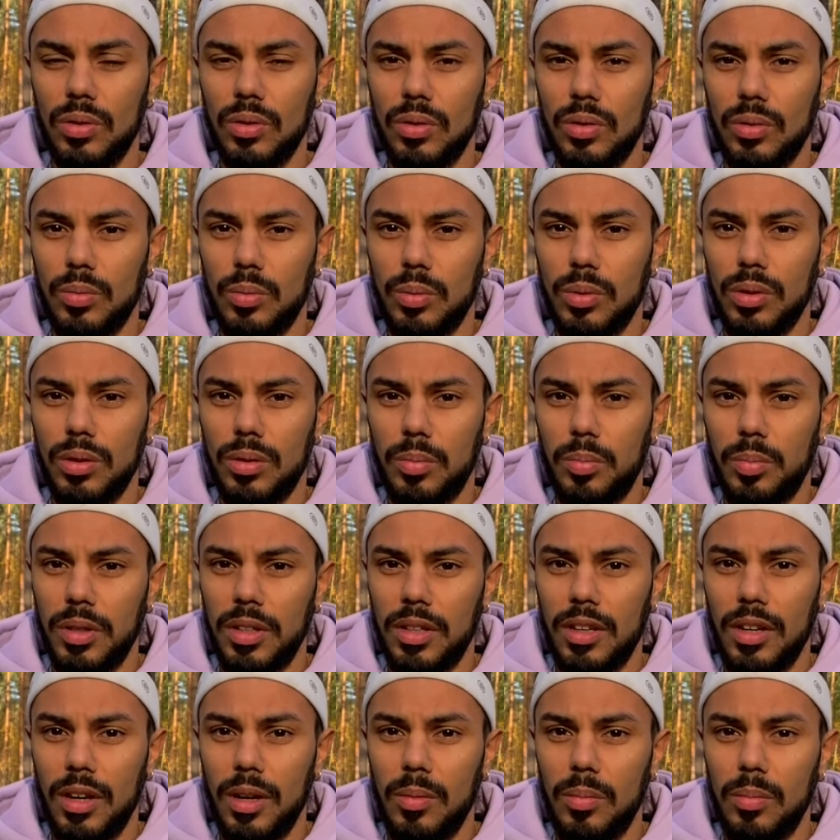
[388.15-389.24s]
what
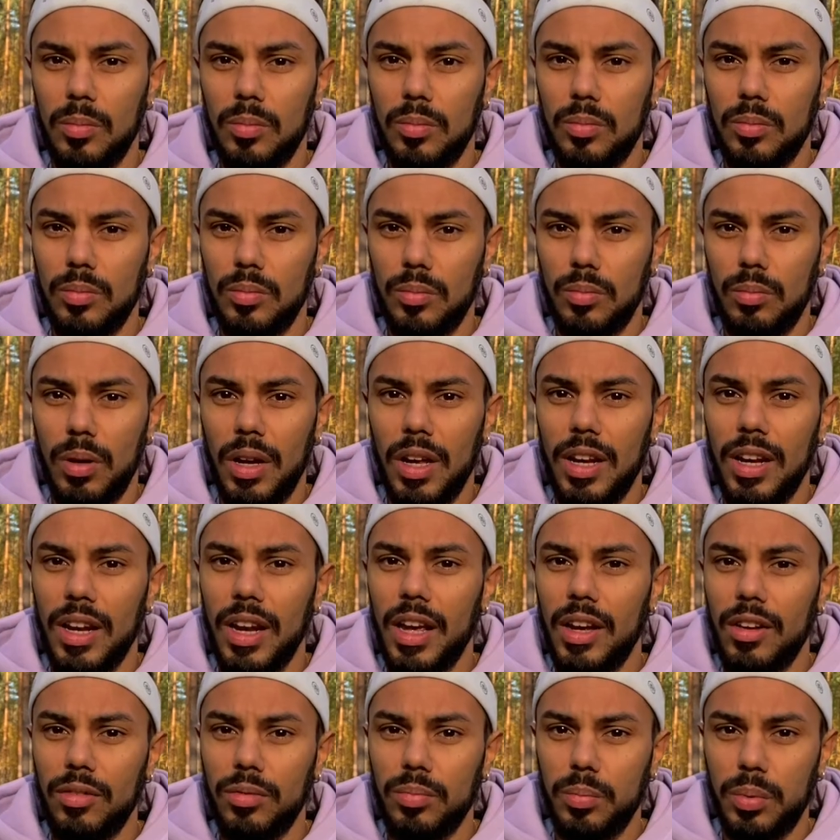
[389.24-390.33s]
become my
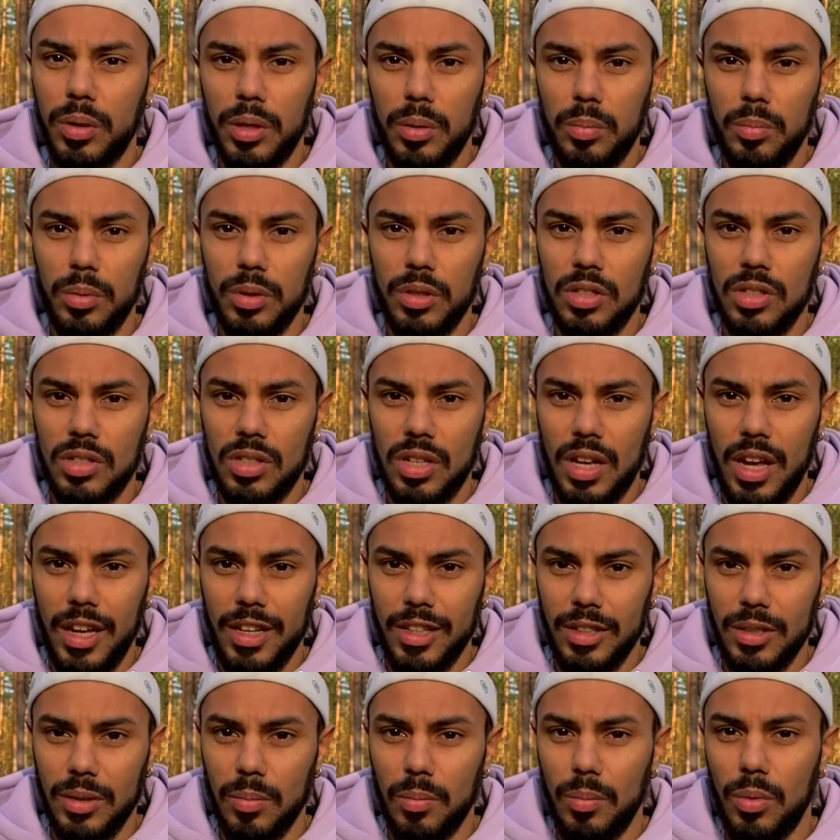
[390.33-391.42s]
life purpose at
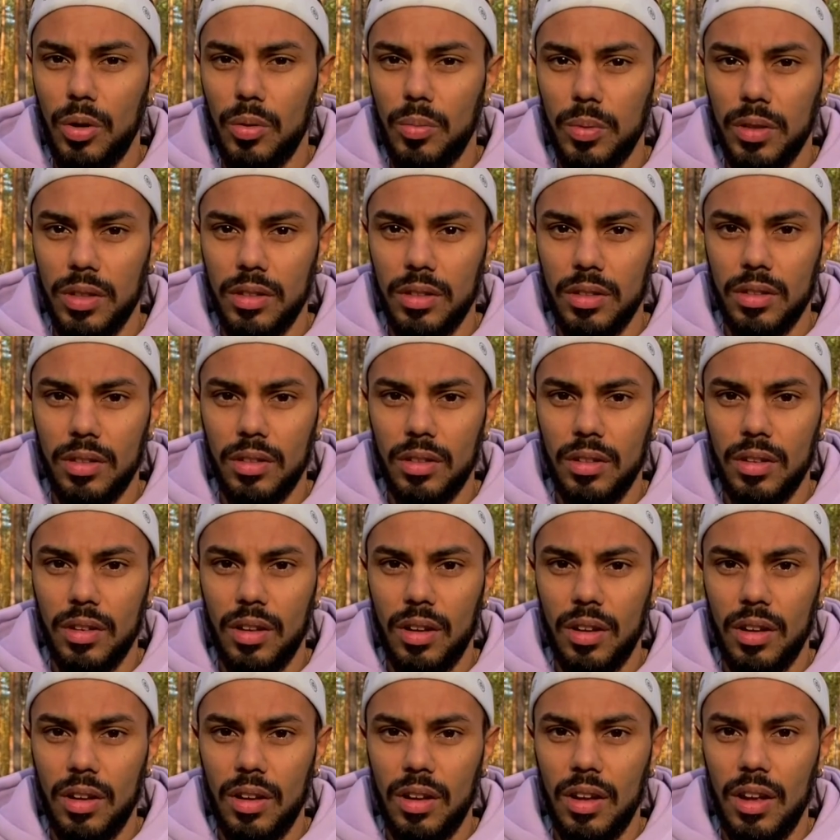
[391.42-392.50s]
the moment.
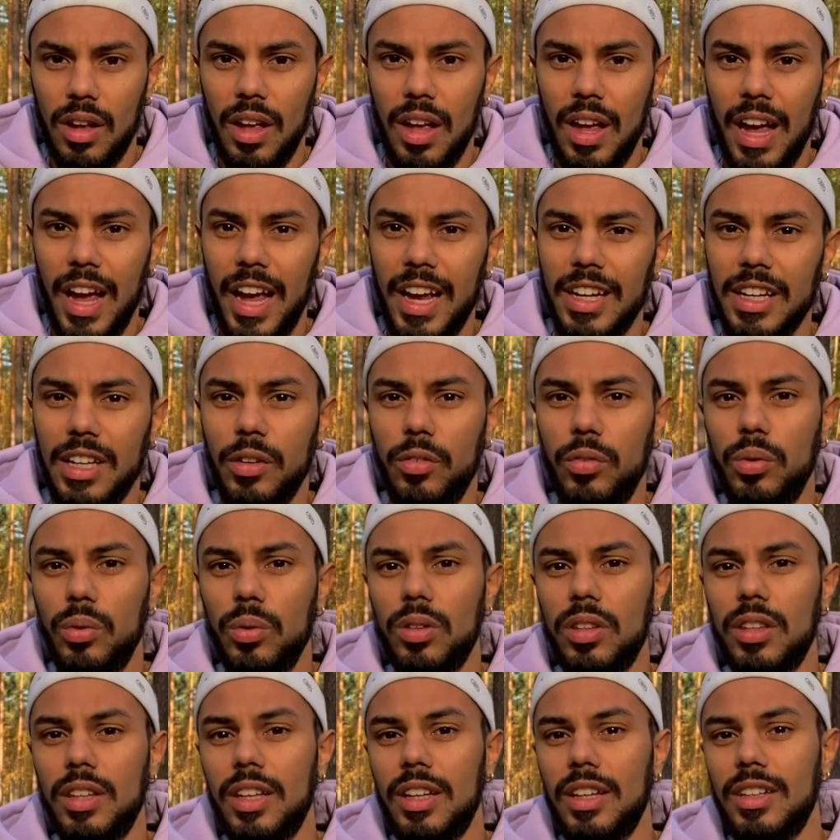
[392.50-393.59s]
And if you
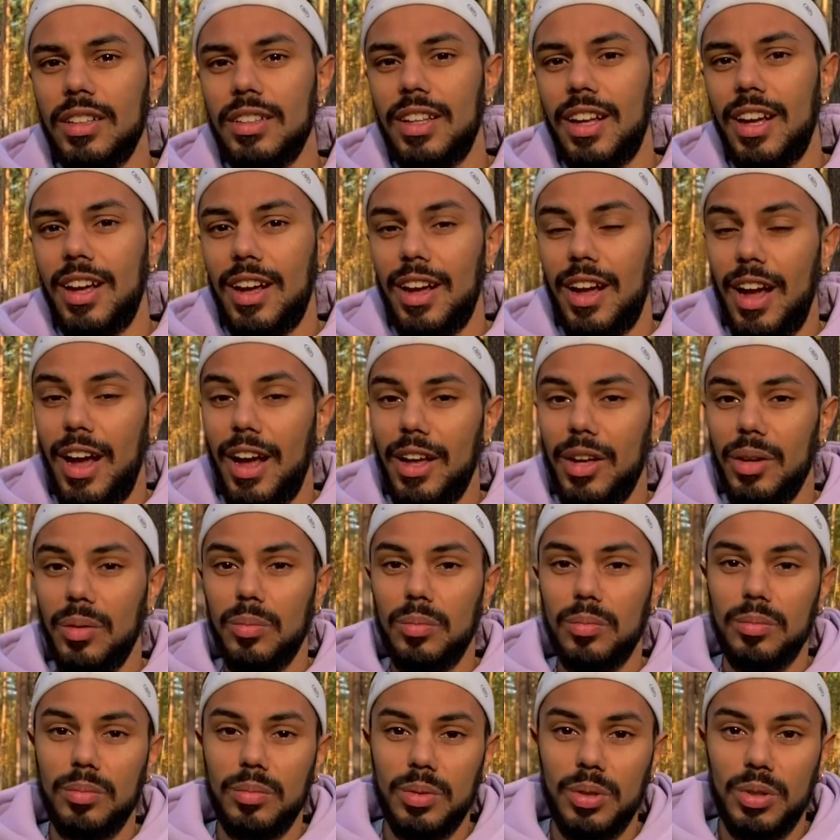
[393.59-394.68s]
think that I
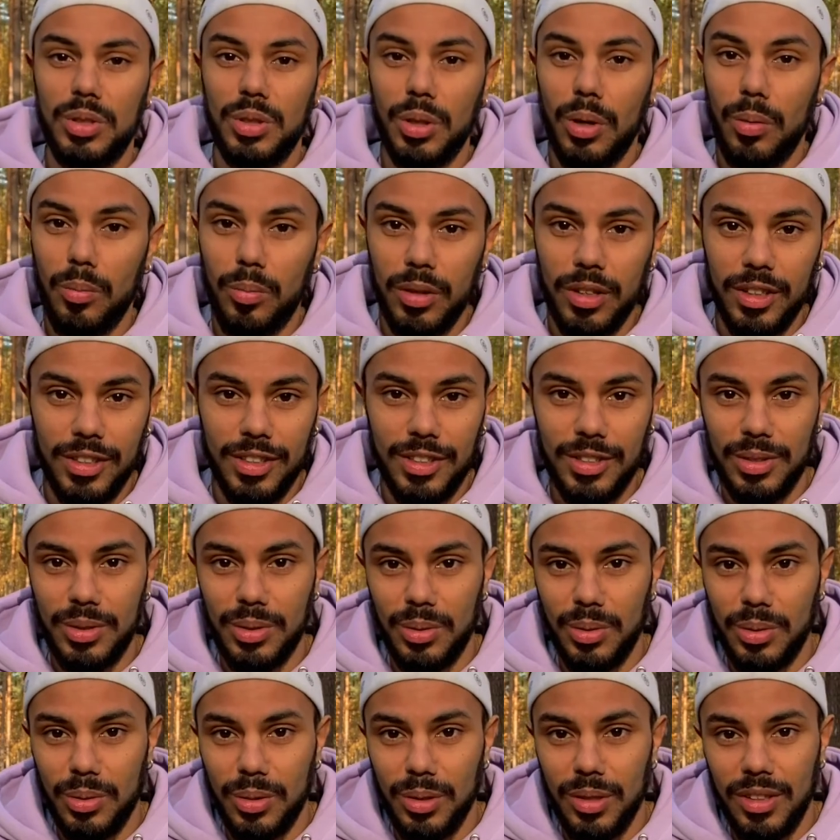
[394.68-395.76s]
am jobless
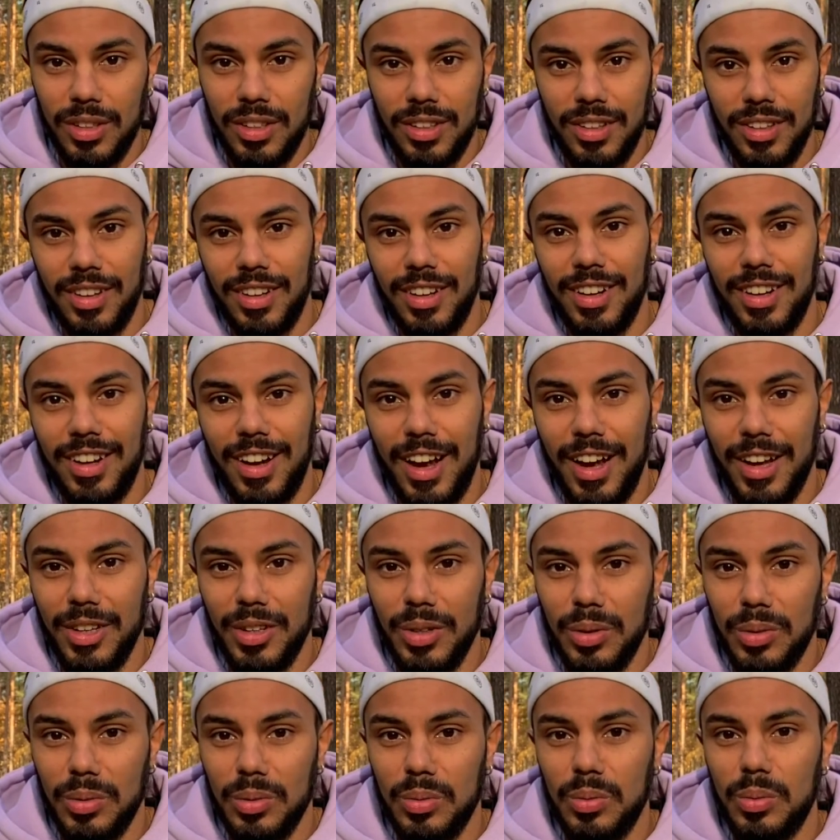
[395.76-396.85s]
or I
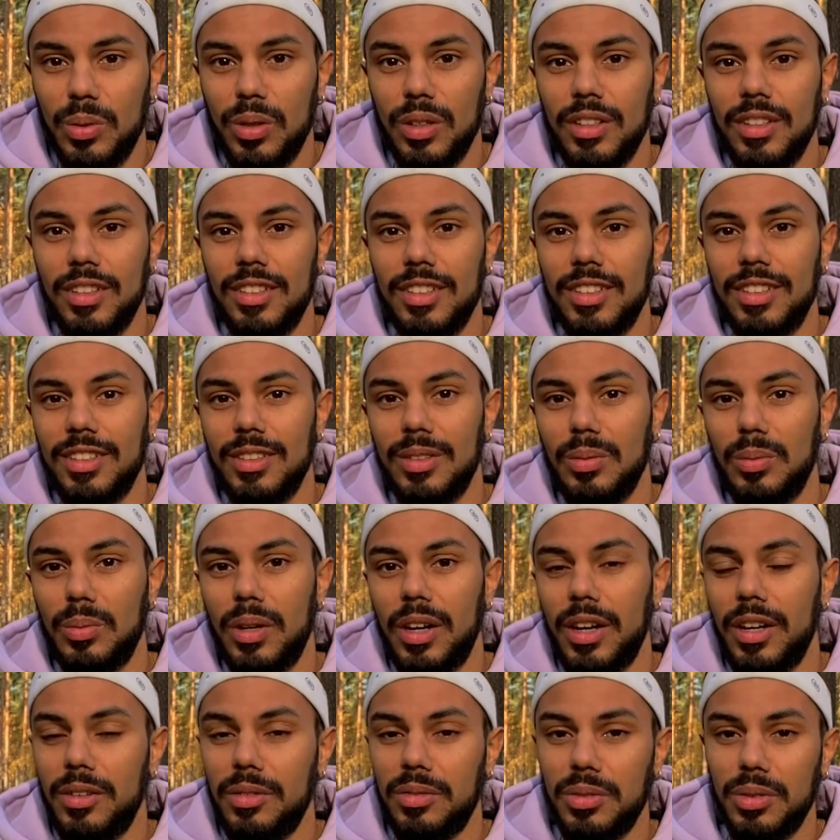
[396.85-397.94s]
don't want
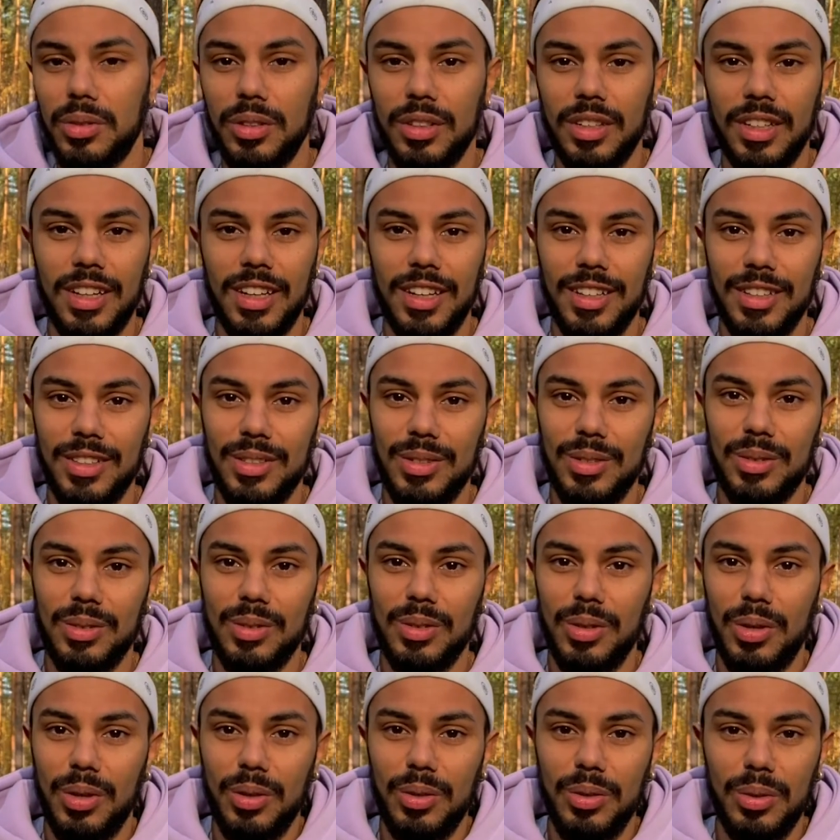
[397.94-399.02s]
wife or kids,
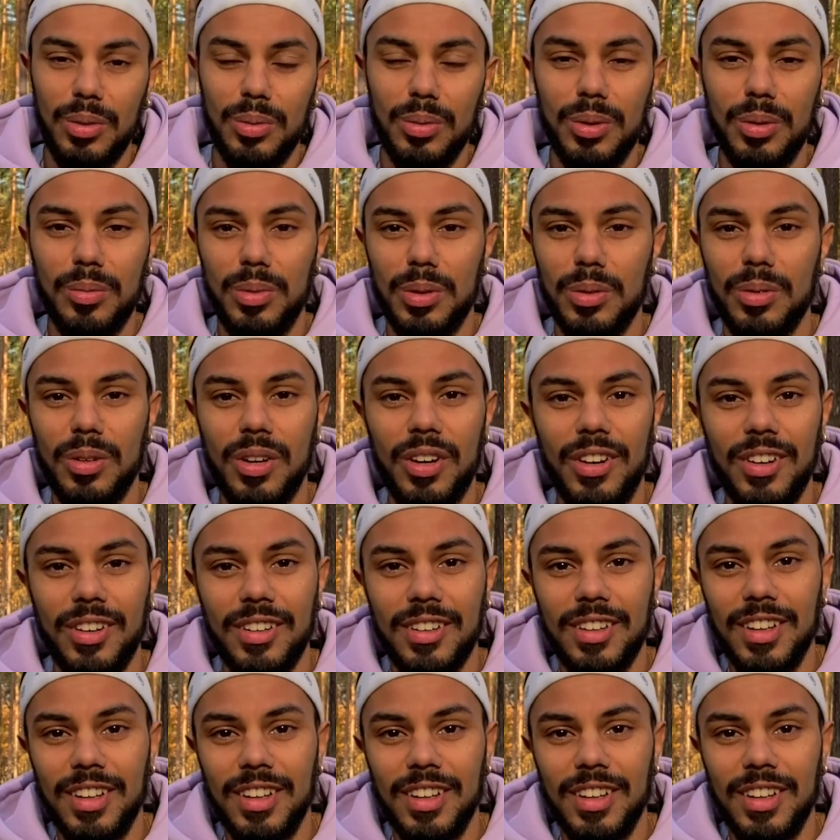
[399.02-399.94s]
you would be wrong.